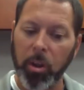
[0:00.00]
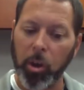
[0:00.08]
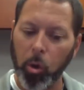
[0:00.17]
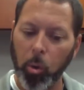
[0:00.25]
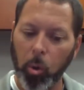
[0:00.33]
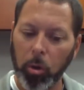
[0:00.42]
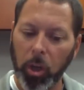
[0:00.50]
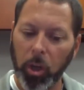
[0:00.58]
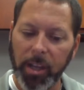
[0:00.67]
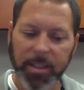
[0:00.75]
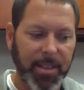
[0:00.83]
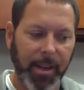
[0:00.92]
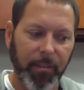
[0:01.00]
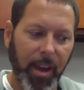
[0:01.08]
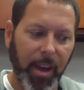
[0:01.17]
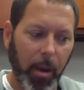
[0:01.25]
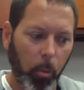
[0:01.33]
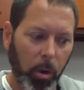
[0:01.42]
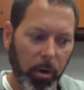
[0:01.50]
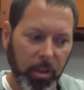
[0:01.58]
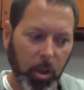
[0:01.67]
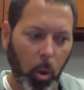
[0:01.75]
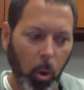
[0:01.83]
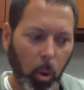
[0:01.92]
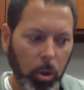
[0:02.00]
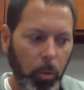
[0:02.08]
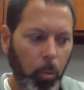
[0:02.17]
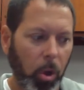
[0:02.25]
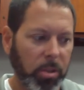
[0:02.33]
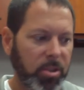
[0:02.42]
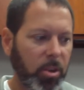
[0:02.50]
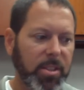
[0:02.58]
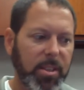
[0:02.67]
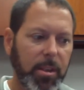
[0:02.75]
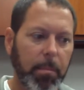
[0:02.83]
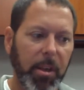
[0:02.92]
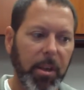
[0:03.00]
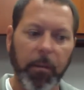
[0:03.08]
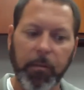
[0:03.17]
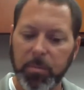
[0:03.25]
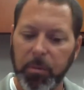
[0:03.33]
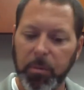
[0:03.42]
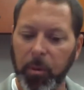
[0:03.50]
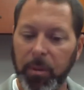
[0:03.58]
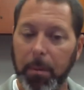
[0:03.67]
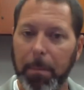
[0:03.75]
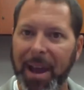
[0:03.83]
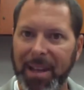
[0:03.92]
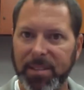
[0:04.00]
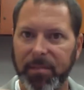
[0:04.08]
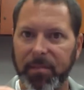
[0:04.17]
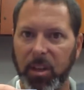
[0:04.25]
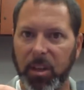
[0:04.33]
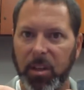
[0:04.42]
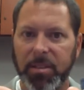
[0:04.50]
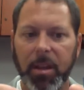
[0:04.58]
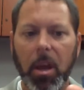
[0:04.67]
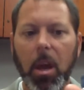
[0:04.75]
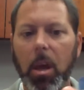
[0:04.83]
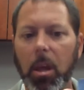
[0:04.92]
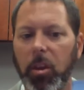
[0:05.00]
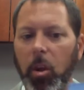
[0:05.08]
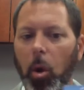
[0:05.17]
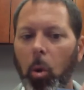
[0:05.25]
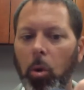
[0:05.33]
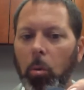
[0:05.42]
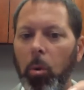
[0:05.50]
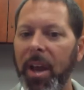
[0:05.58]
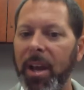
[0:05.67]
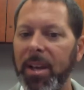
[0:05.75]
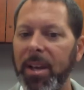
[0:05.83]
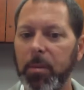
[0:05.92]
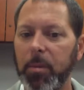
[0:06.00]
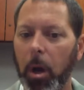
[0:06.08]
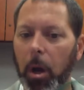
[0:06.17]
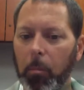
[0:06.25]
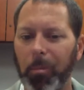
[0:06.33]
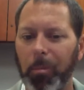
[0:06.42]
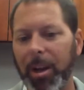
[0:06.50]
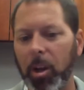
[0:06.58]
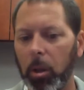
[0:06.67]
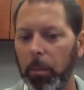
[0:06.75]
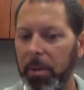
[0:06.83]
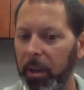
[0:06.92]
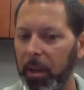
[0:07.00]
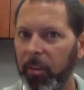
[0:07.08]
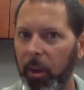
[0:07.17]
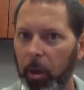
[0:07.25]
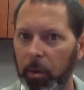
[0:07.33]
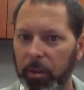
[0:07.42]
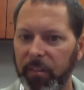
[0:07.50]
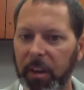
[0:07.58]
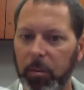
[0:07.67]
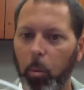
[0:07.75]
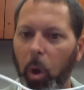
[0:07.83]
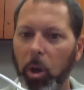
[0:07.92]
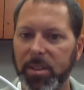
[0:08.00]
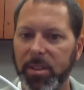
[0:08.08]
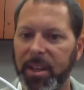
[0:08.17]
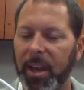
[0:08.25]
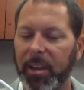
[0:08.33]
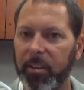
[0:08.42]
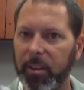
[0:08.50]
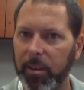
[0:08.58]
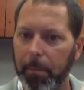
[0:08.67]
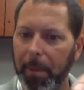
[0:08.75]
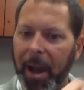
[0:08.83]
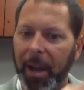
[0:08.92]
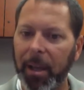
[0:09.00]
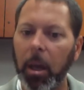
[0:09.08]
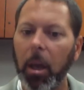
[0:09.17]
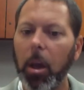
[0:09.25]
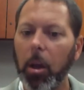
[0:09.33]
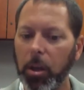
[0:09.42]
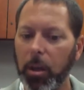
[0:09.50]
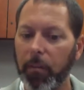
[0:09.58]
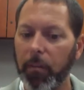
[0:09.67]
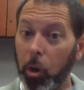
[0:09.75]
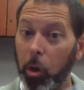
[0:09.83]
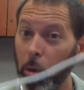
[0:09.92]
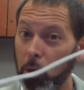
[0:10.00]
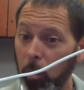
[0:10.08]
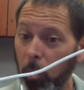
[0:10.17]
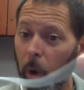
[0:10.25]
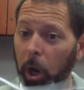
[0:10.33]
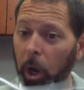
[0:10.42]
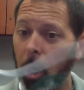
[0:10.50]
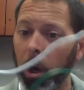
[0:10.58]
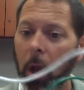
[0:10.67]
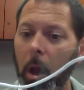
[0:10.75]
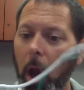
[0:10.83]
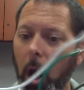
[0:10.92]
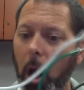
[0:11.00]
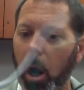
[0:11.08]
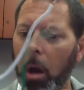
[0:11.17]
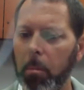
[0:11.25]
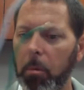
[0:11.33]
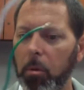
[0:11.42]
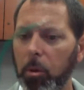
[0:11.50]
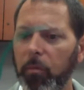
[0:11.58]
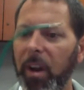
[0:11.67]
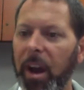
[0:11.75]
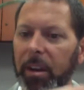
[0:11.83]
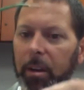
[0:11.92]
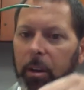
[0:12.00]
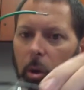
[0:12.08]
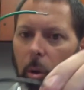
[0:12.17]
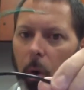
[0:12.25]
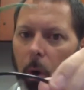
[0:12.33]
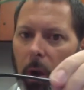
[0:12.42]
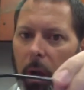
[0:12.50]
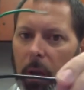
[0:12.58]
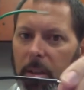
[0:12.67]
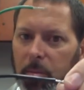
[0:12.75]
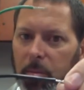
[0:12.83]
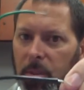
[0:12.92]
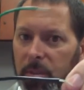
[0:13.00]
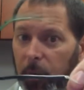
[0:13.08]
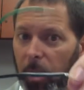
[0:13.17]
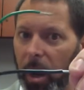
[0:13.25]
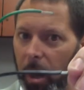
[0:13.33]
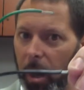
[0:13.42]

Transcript: the newer lights, and I've got one of the older ones. You can see a big difference between the backs of these. The older one has what I call a pigtail. They've got the wires connected to the back. You have a neutral wire. You've got this one's for